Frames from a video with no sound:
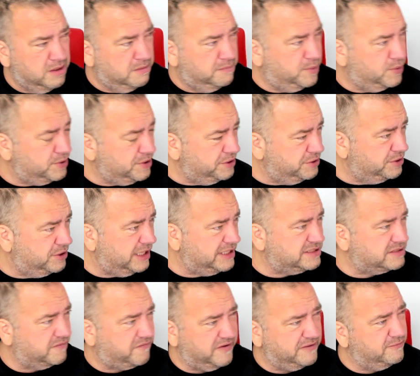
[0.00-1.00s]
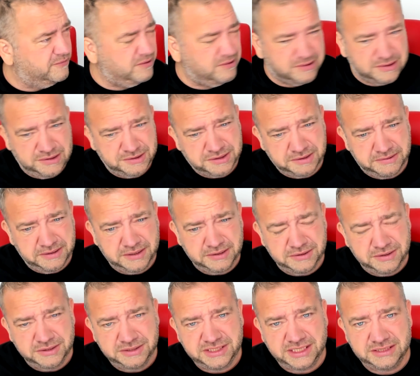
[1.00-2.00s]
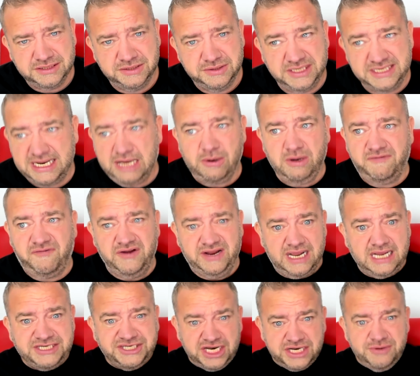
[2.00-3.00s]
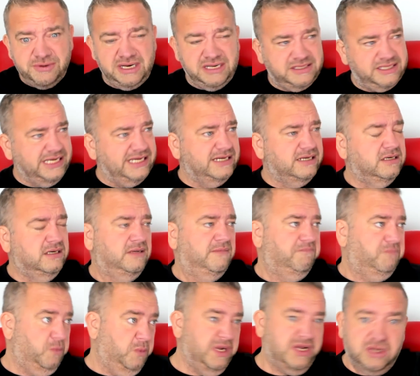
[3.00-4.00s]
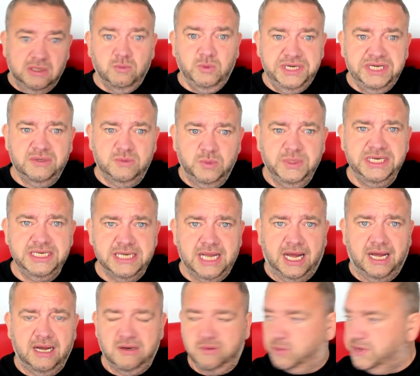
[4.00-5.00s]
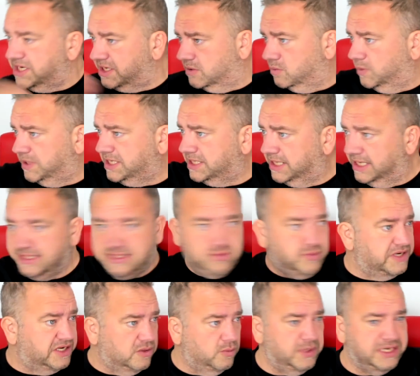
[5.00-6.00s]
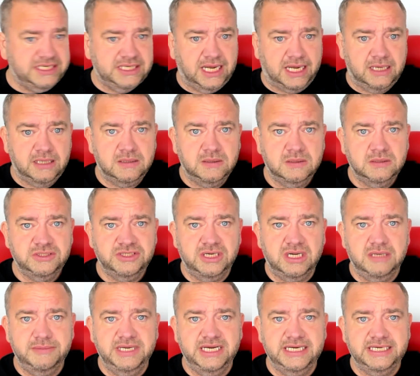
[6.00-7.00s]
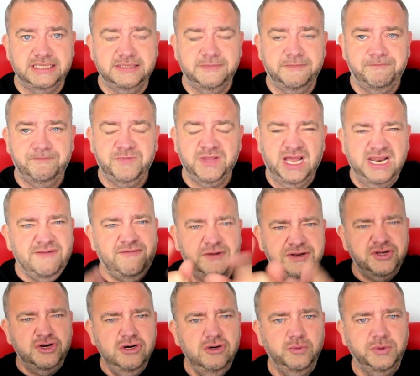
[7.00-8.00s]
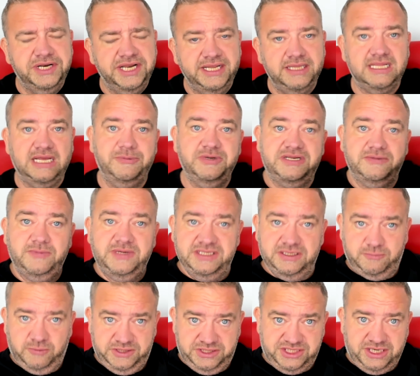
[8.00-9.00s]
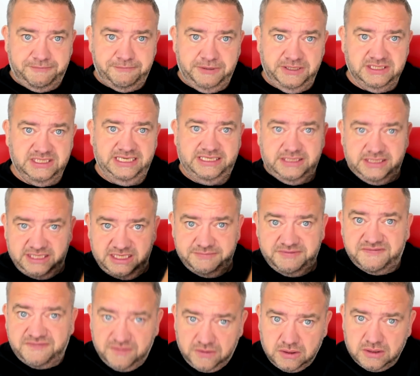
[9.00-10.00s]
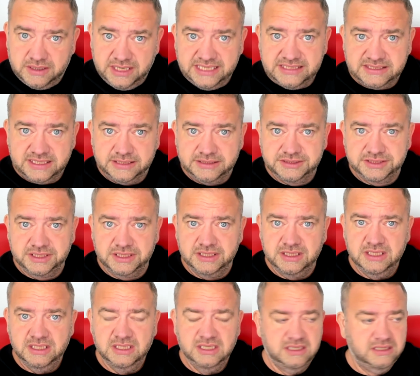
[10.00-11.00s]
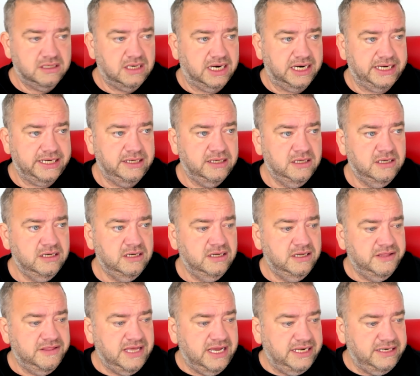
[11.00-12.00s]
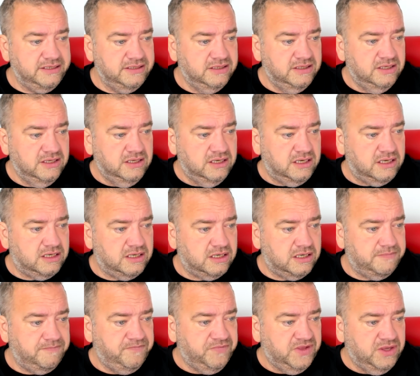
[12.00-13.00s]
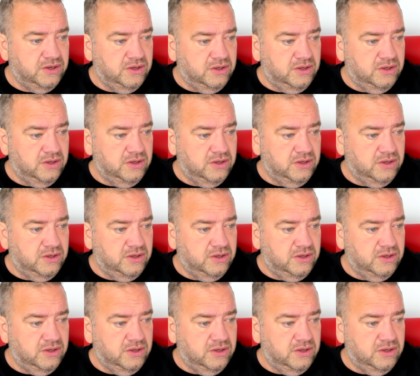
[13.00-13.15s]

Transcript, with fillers: But you know, I used to think we're not going to do it. We've got no chance to do it. Now I think, genuinely think we can, we can win that. We can win this. We can win that. Do you know what I mean? And if we don't win it, like we didn't win the Champions League the year before, etc., right? Then um,